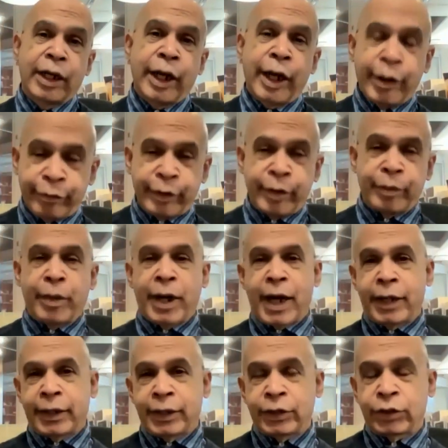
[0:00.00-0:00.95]

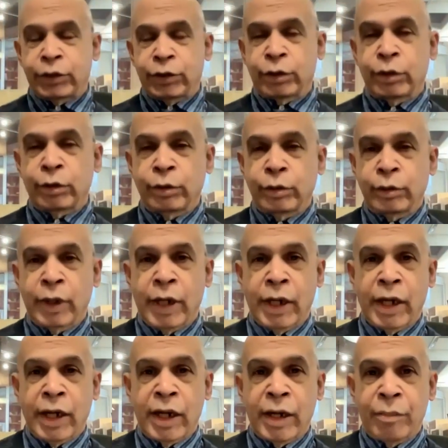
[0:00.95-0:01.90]
everybody
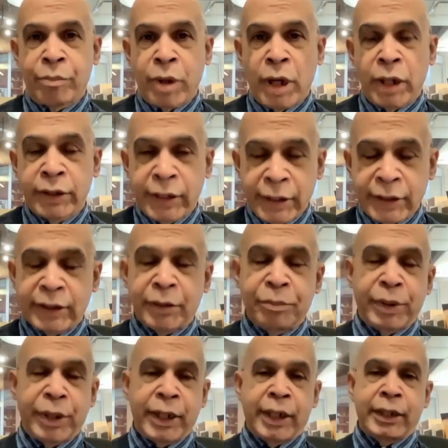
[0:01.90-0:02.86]
to
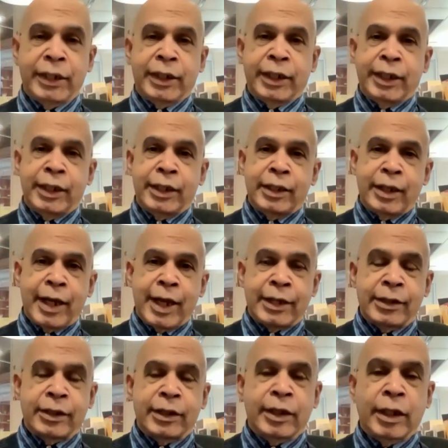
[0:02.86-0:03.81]
participate in
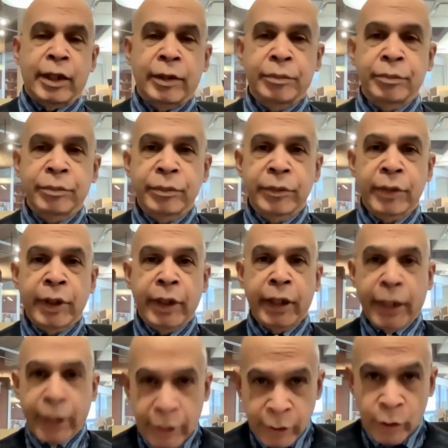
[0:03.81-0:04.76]
that,
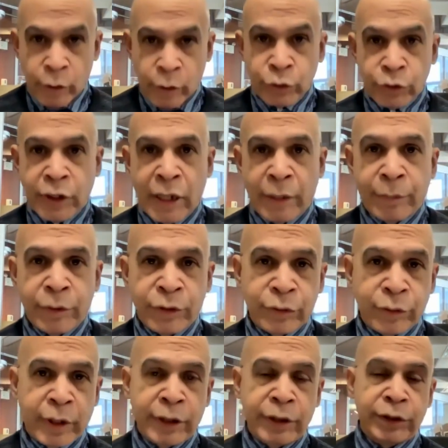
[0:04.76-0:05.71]
in those
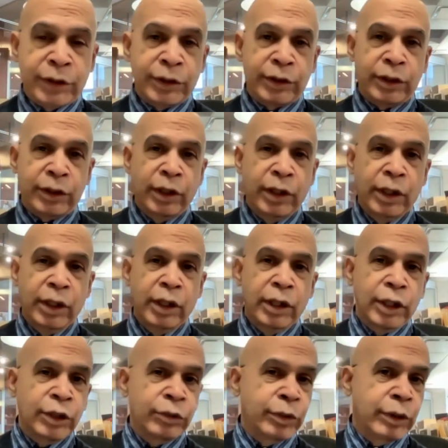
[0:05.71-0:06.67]
demonstrations.
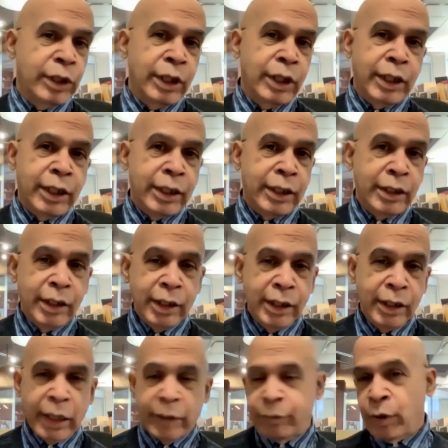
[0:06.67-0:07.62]
We need,
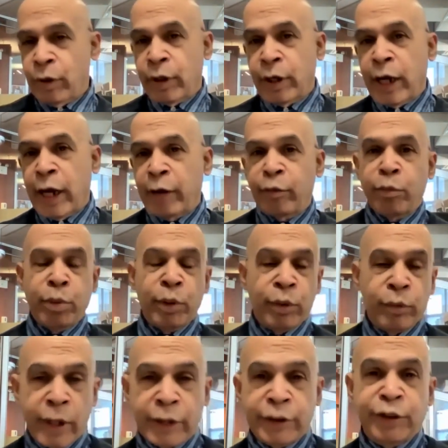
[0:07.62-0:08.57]
if we're going to have a
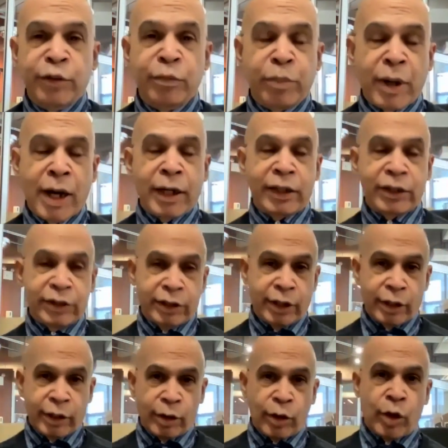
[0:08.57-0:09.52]
progressive
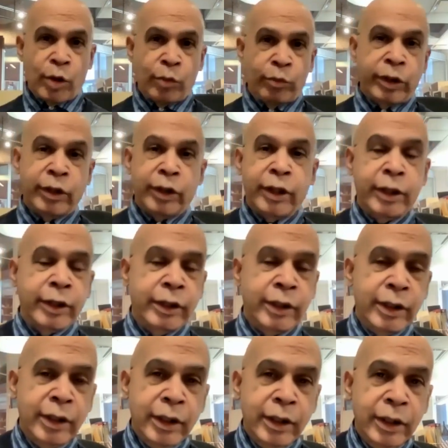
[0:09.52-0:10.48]
policy at home, we
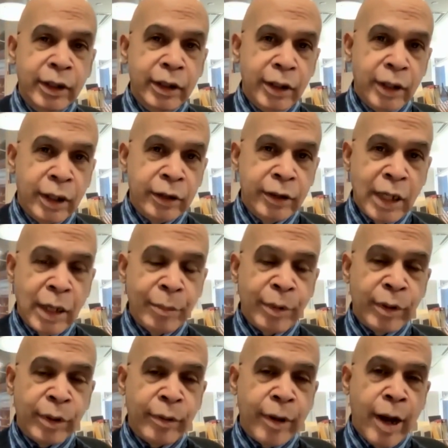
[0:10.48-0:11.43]
need a
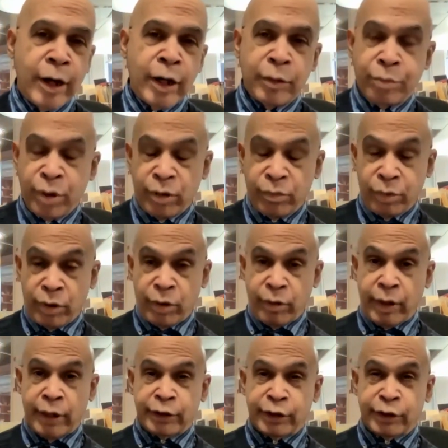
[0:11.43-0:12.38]
democratic
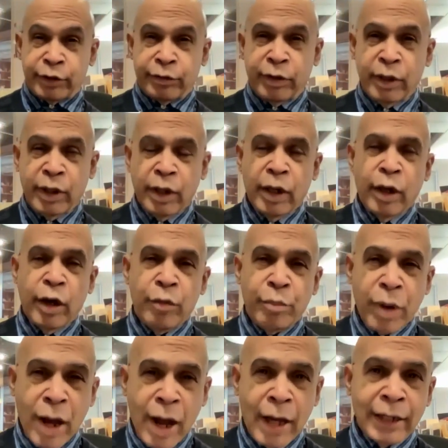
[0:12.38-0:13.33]
progressive
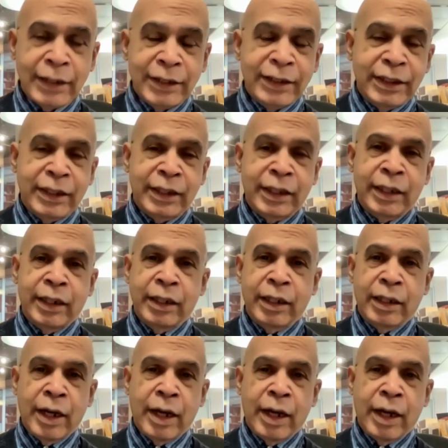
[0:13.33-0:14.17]
policy